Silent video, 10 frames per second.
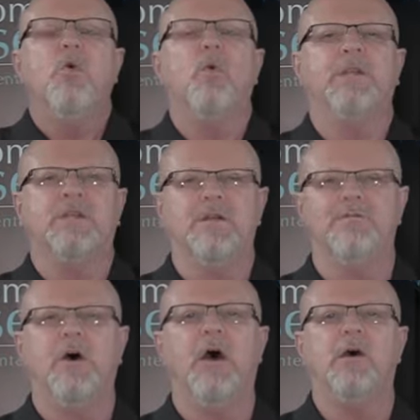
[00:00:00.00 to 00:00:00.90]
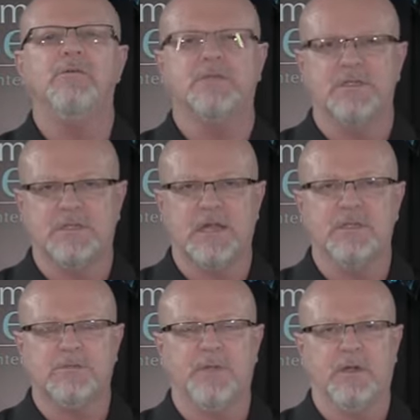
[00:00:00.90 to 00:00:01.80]
which involves this
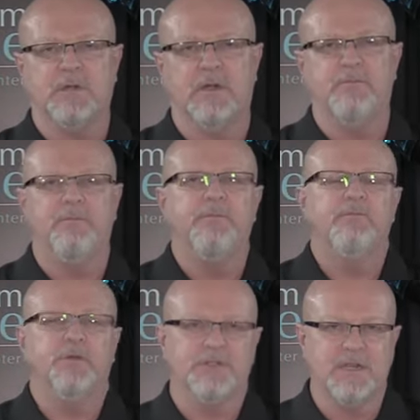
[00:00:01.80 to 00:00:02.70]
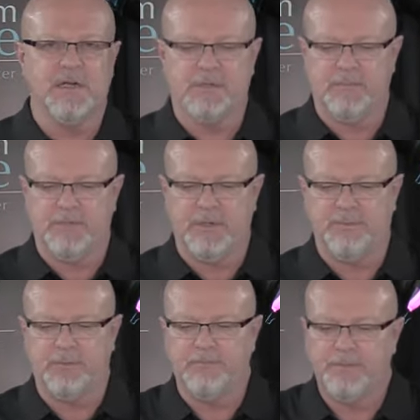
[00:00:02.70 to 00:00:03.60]
aspect of protecting
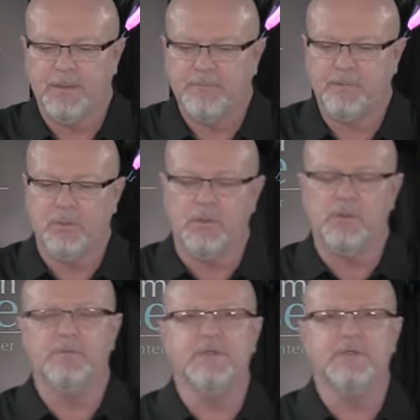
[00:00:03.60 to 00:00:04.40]
people from wolves.